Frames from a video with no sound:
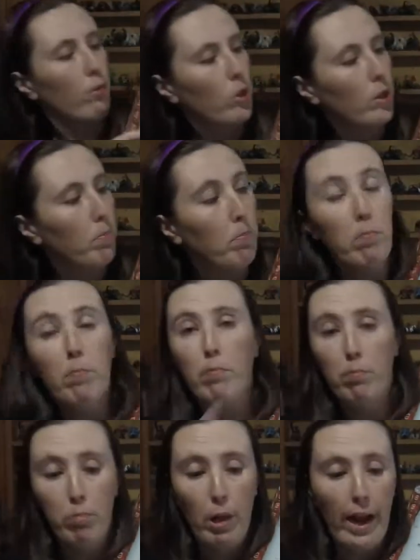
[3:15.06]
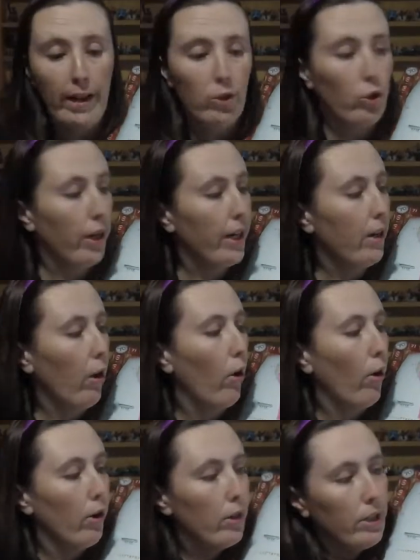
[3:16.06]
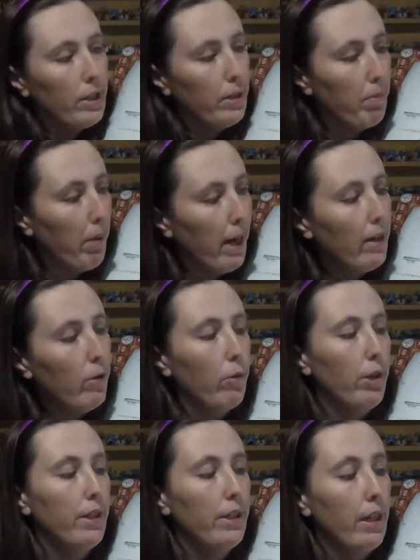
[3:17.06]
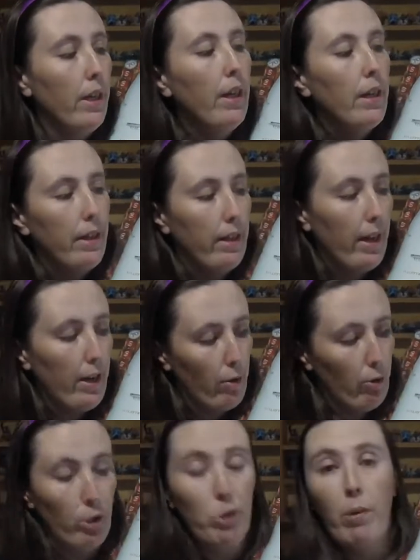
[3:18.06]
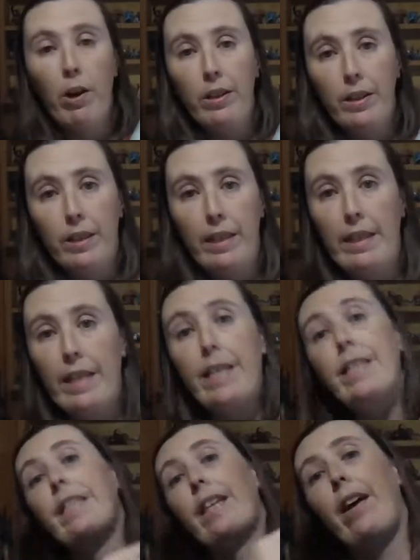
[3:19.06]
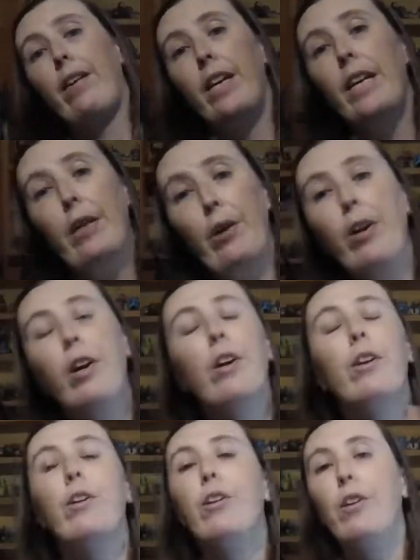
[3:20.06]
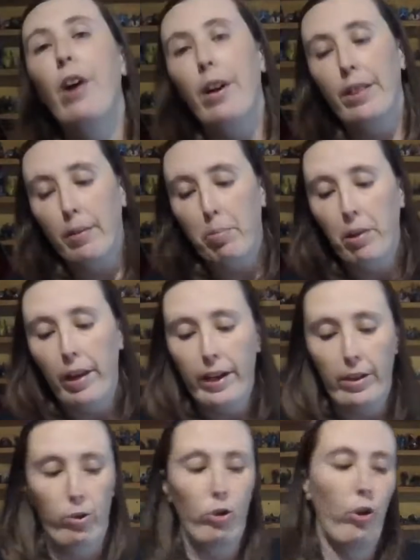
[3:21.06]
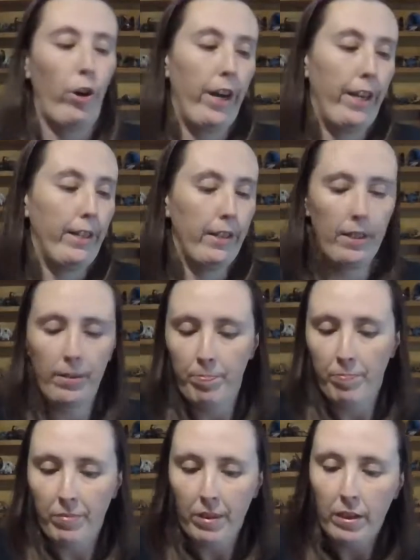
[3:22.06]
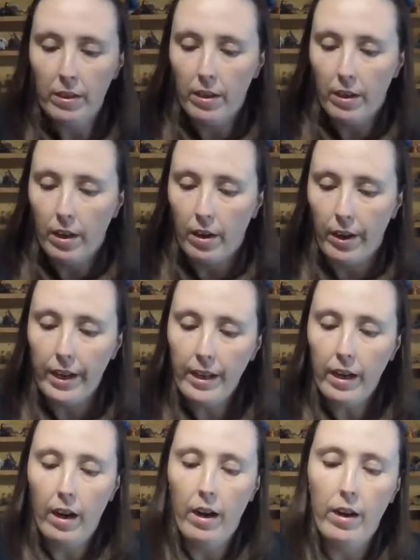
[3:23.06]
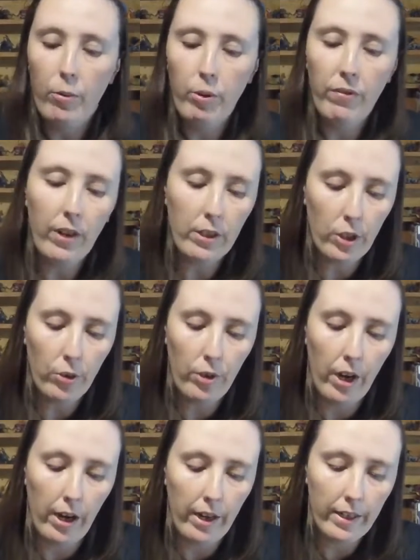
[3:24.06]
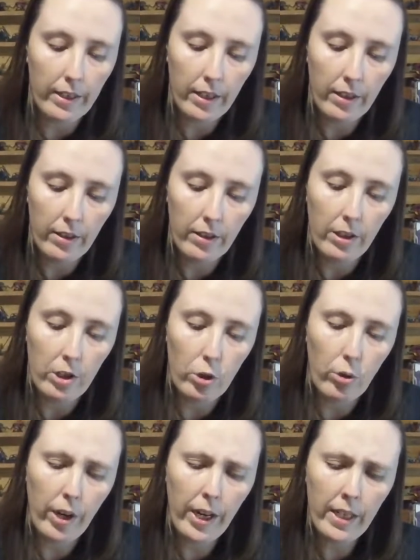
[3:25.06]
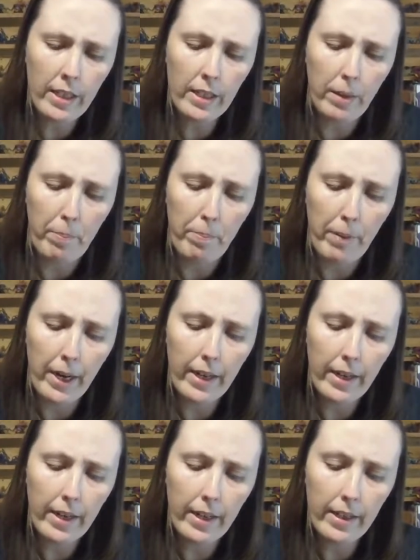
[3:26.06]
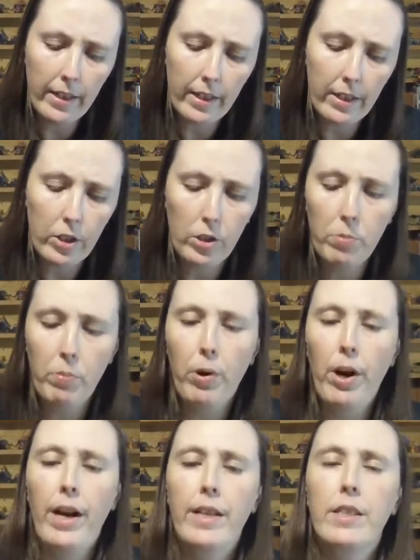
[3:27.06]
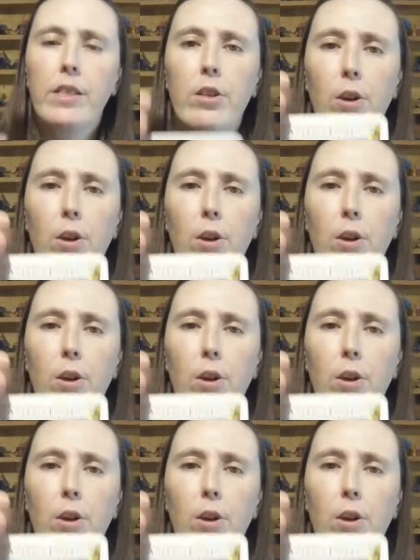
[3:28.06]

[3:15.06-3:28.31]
were some black train cards and some pink ones. They correspond to these out here, not the player trains. Alright, we've also got the Trans-America Express